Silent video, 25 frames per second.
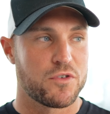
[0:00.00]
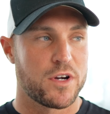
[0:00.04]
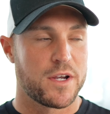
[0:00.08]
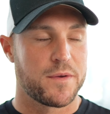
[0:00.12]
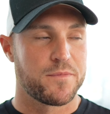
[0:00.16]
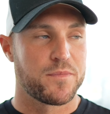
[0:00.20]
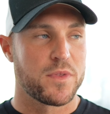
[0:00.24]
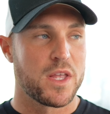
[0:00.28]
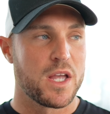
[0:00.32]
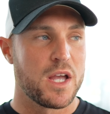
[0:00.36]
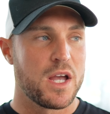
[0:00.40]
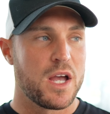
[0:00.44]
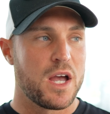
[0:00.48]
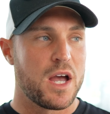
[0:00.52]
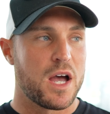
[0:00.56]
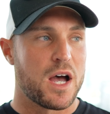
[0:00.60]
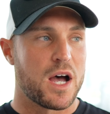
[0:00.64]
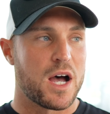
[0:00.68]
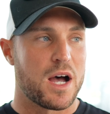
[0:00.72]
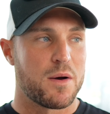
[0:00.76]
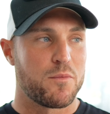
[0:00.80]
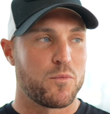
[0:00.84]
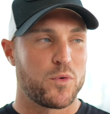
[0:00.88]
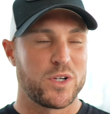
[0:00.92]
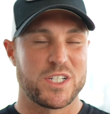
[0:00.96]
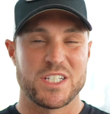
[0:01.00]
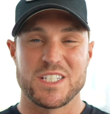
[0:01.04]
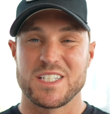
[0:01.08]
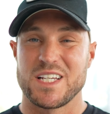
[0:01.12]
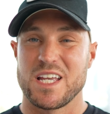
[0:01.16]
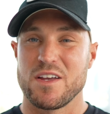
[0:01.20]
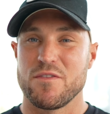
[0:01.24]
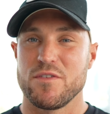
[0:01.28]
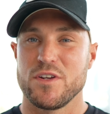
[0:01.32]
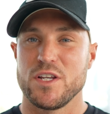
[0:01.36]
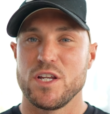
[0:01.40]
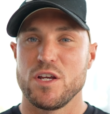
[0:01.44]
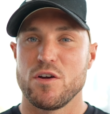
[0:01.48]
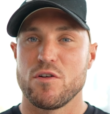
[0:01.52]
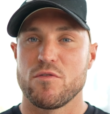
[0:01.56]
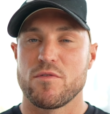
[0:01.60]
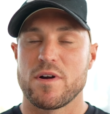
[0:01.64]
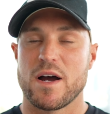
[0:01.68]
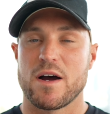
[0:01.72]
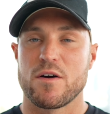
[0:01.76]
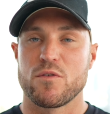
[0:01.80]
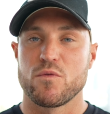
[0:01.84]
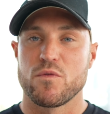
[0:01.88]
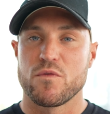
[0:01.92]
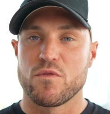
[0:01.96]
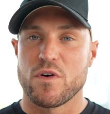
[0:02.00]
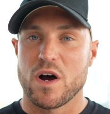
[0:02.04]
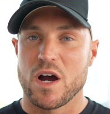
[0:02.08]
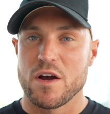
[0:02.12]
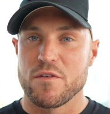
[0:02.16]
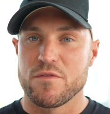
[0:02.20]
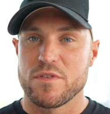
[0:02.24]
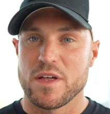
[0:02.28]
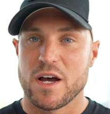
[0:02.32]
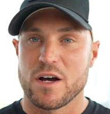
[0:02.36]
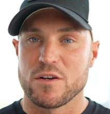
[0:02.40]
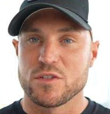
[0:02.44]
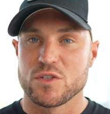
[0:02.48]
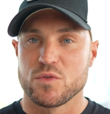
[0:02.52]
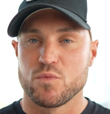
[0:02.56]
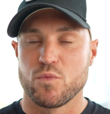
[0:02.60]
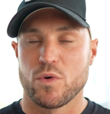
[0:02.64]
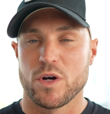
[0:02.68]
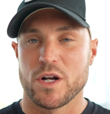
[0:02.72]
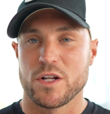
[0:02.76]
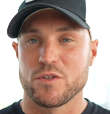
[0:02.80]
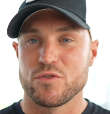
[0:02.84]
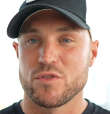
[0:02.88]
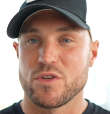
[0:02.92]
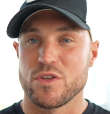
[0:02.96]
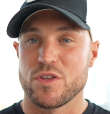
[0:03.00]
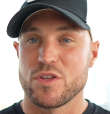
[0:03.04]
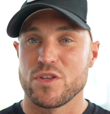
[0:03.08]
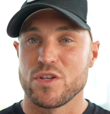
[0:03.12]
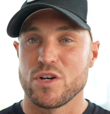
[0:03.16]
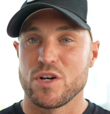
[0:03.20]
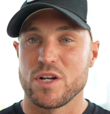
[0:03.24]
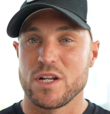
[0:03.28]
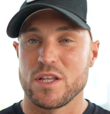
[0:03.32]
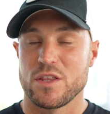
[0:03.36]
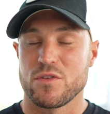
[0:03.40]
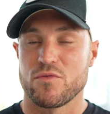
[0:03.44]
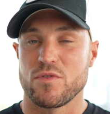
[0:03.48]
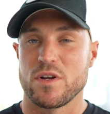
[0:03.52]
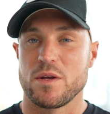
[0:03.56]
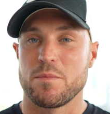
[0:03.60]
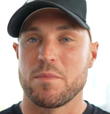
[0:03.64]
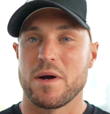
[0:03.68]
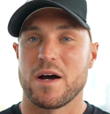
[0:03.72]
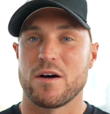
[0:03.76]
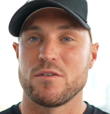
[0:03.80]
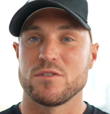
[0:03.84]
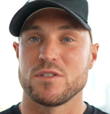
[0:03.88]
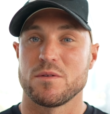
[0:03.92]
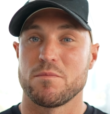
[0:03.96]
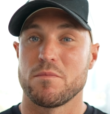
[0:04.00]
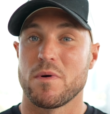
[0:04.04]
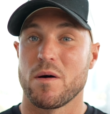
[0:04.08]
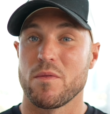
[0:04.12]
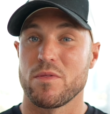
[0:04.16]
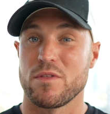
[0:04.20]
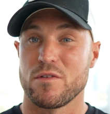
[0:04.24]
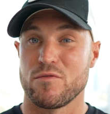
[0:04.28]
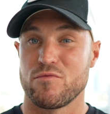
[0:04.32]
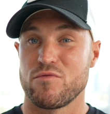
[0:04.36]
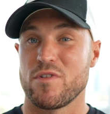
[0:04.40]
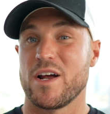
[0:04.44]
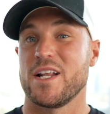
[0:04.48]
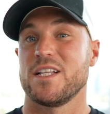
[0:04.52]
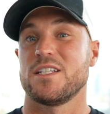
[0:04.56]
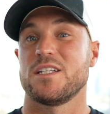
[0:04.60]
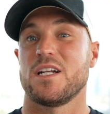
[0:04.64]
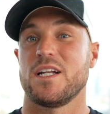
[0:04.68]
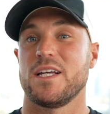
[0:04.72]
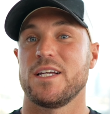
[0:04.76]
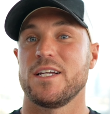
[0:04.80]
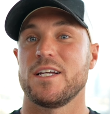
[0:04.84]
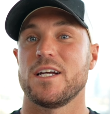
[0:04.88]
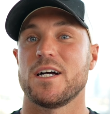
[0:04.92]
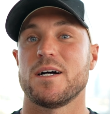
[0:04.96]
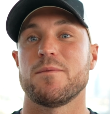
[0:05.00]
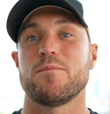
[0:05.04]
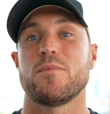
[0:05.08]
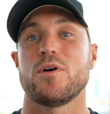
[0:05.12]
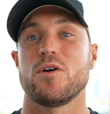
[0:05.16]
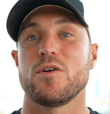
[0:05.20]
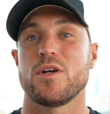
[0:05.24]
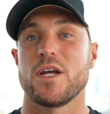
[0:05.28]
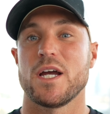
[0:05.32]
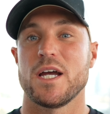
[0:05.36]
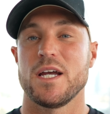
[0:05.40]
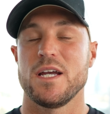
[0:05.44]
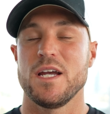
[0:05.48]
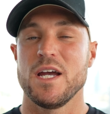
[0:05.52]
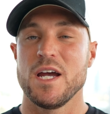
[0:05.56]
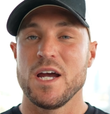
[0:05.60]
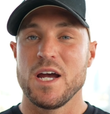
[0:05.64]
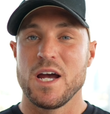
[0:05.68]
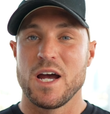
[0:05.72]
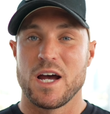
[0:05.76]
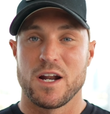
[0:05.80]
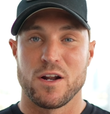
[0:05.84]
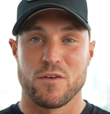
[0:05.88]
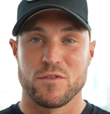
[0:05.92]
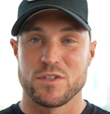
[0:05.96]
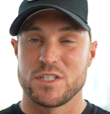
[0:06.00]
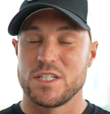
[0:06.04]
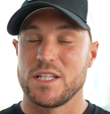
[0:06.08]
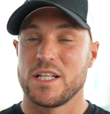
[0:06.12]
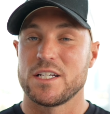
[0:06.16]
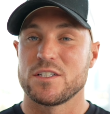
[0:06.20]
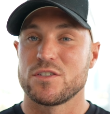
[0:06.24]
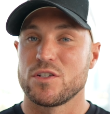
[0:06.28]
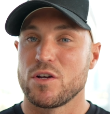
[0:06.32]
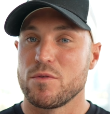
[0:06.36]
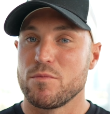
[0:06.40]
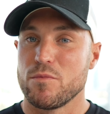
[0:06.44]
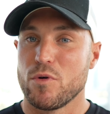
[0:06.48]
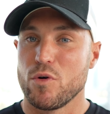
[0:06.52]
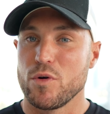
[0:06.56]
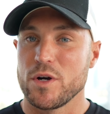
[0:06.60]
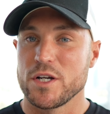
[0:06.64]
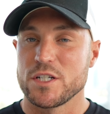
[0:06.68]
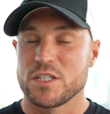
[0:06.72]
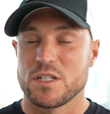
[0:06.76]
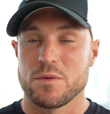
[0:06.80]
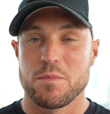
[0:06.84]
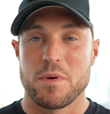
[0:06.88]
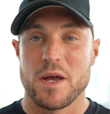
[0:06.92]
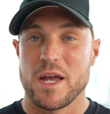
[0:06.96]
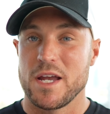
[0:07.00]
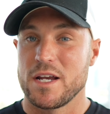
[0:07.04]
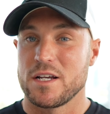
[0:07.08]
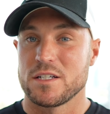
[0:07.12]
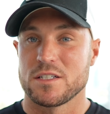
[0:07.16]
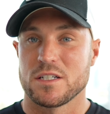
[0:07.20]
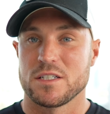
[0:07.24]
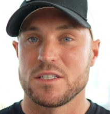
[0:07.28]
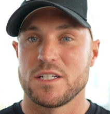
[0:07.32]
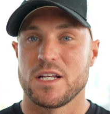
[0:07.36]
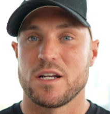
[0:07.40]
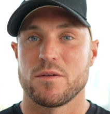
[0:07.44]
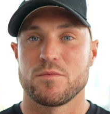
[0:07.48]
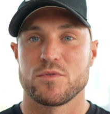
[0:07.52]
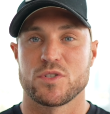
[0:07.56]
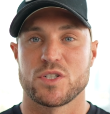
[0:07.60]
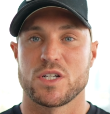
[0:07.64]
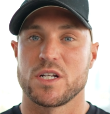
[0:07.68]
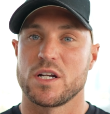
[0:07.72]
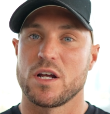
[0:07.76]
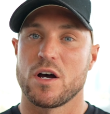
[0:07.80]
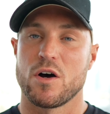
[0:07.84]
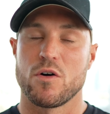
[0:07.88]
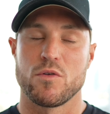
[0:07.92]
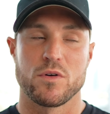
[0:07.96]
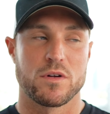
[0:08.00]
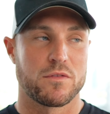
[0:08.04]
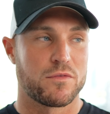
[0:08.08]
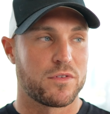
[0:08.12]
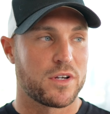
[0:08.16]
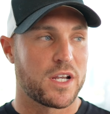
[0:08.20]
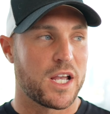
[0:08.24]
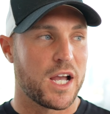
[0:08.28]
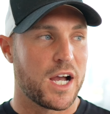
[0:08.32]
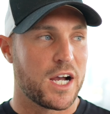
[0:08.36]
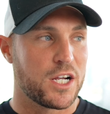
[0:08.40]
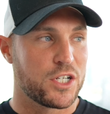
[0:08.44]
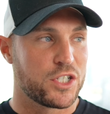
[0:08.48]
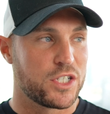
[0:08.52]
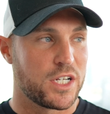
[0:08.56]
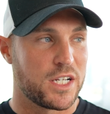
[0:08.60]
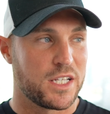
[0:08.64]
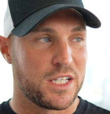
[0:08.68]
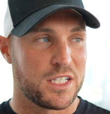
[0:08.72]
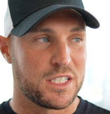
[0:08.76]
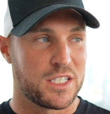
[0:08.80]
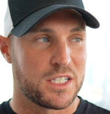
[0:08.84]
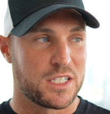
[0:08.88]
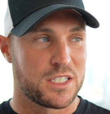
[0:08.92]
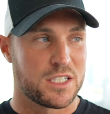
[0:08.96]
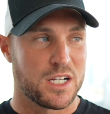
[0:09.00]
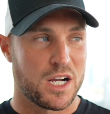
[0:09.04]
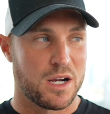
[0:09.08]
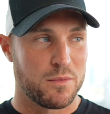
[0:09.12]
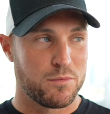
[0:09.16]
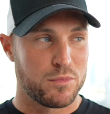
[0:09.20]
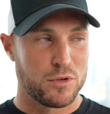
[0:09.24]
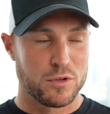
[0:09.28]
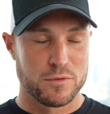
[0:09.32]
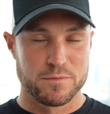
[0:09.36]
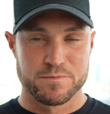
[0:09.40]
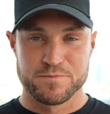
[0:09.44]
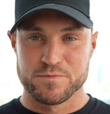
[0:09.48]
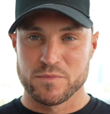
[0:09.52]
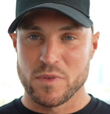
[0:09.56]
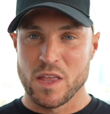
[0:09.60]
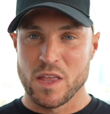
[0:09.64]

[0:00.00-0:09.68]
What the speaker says: rate, which is giving you around £5,133 a month of rental income. Okay, and obviously there's no mortgage to pay because I said I'm just going to hold it for cash in this example.